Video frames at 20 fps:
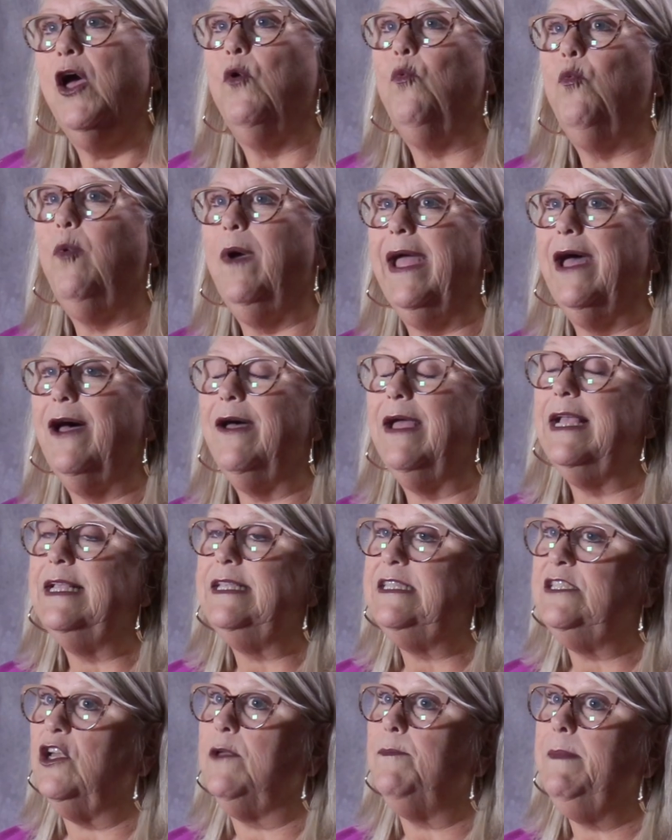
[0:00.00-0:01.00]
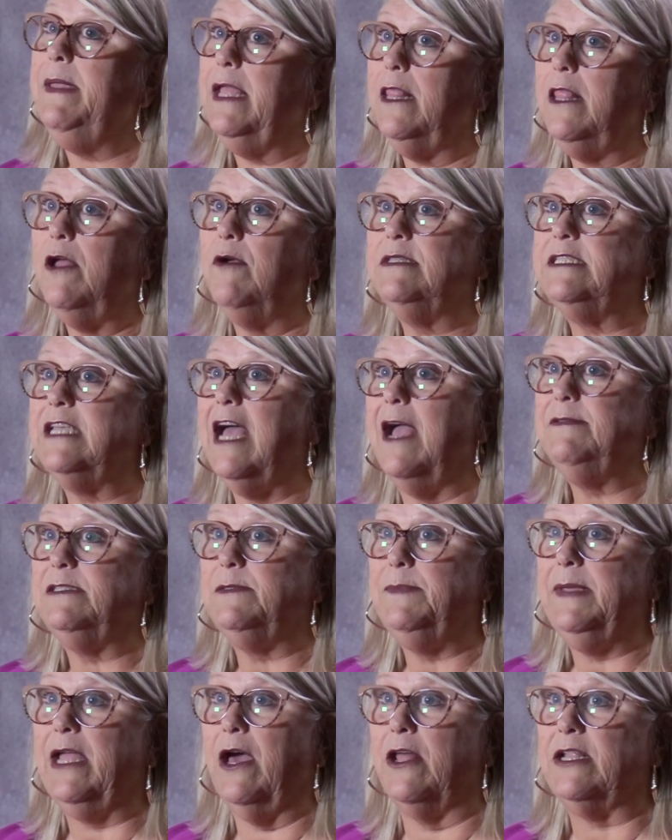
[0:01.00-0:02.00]
Well, it took me a long time, to
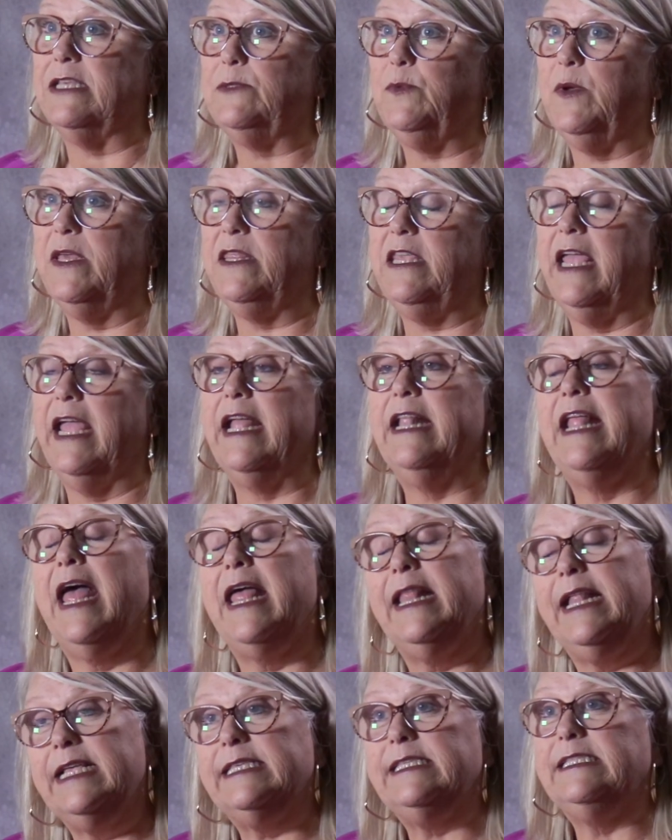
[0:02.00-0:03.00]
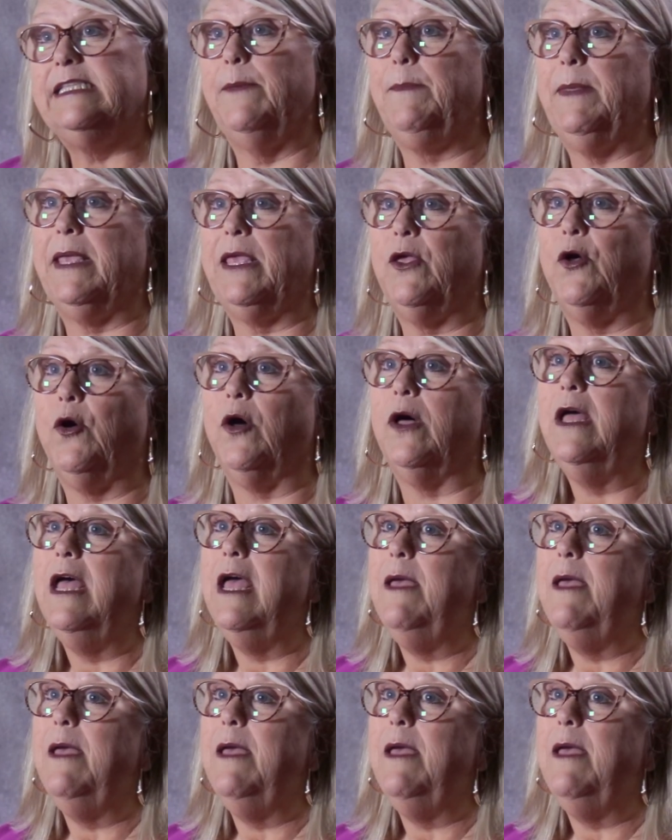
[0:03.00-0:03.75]
be honest with you, and that is typical.